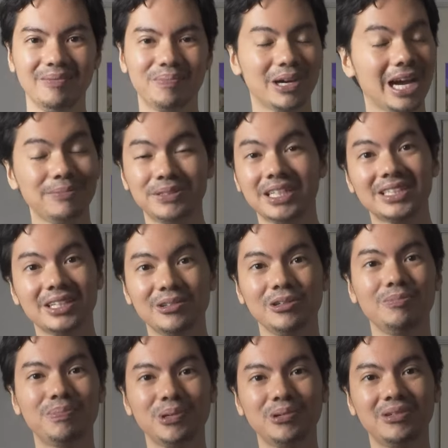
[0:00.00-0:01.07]
Perhaps there's an
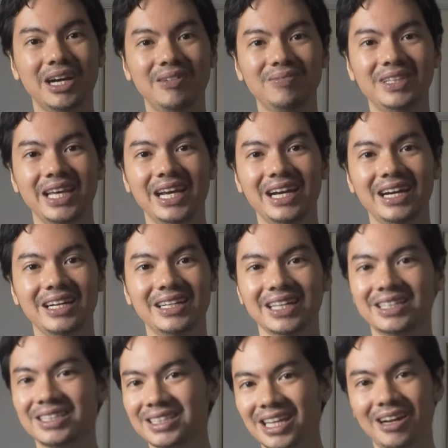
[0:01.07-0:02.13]
old program there
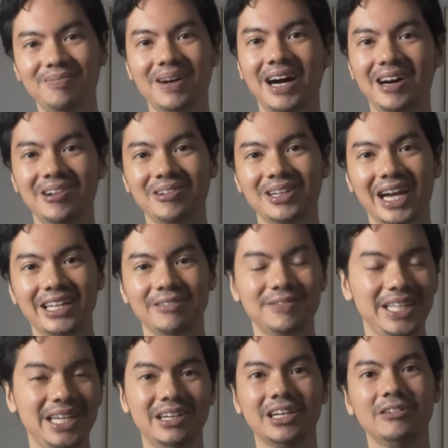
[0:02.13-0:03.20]
that somehow kind of
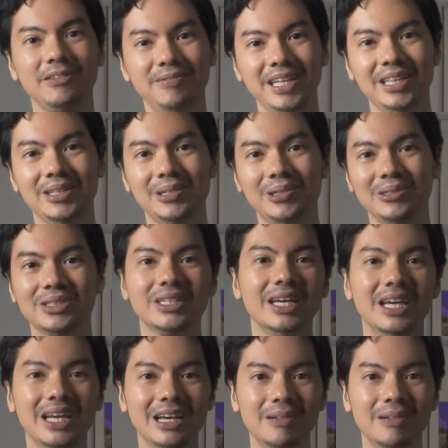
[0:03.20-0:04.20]
tinkered with Windows.